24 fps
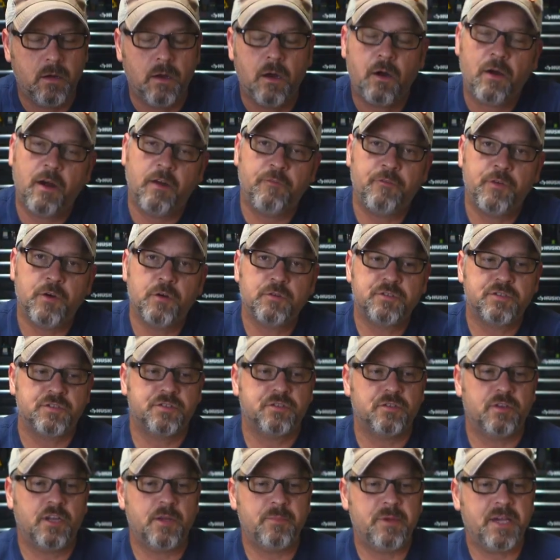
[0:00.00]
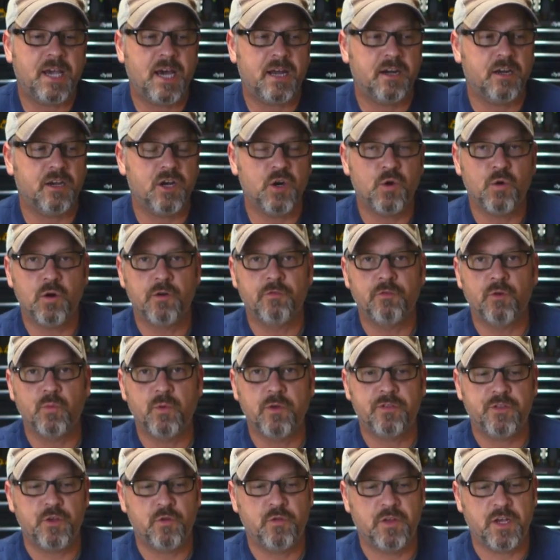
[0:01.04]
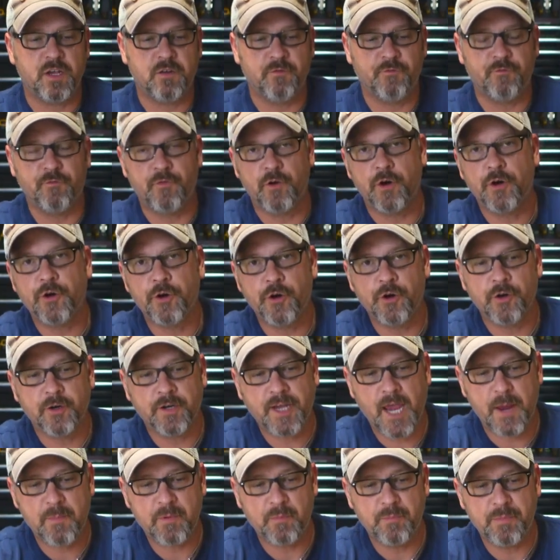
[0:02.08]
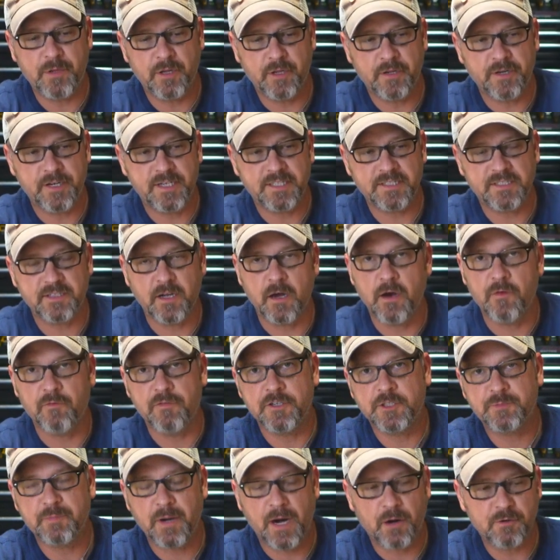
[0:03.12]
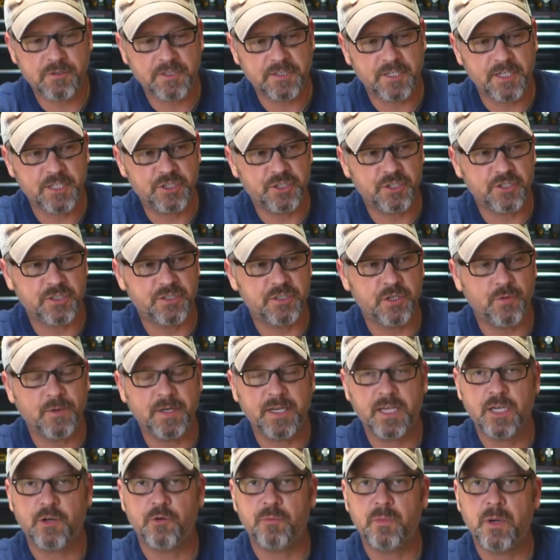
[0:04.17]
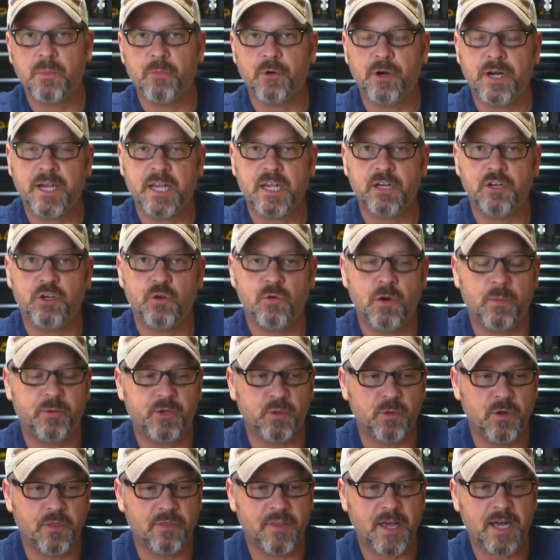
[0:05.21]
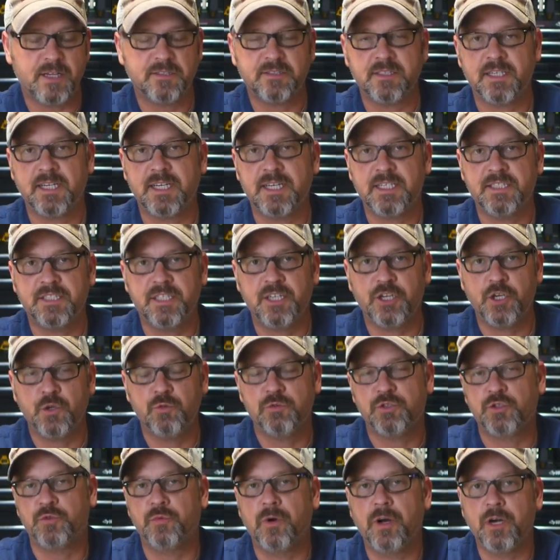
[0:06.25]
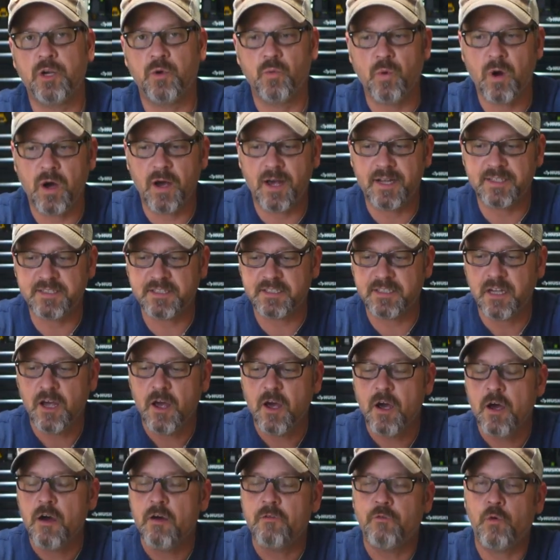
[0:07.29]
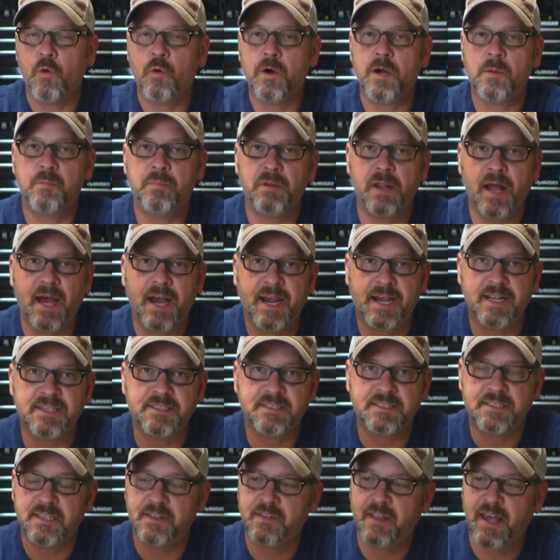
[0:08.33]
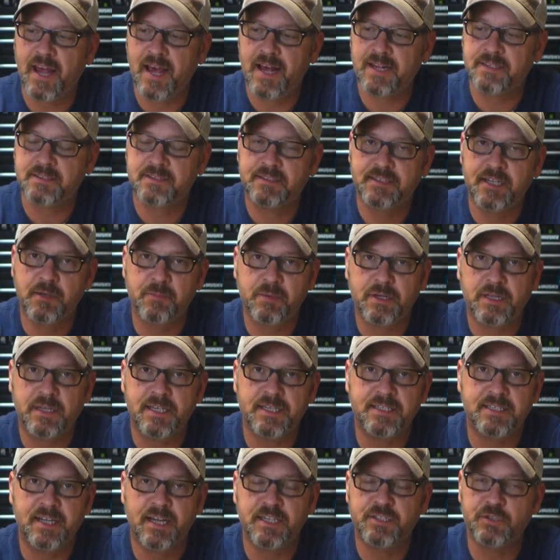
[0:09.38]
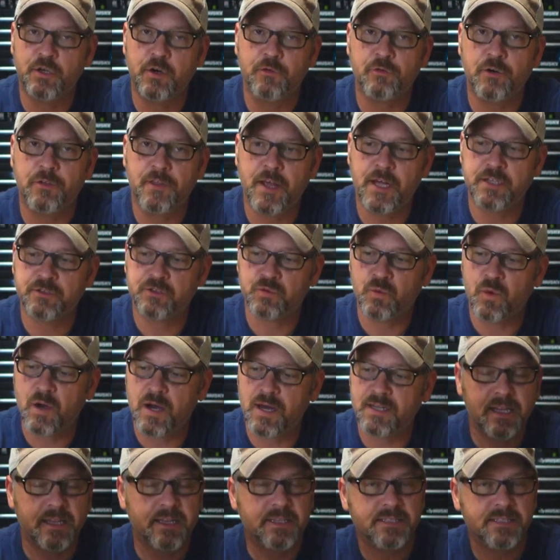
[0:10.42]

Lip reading: All right, folks, so let me kind of go over with you the inverter capabilities of this power station. So again, remember, it can do up to 1,000 continuous running watts for an appliance that typically takes over 1,000 watts.